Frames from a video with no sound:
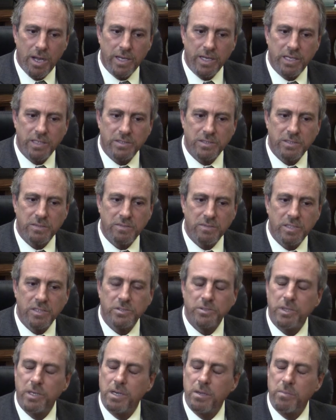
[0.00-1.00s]
I guess the
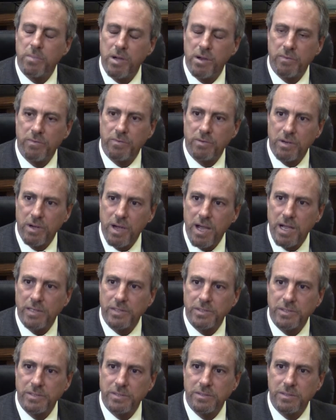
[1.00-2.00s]
frustrating part for
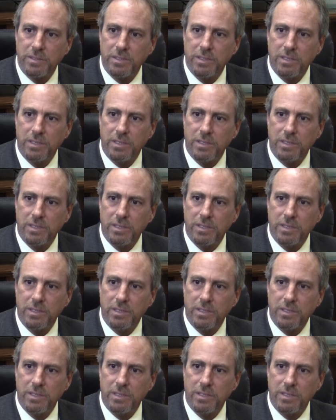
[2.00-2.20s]
us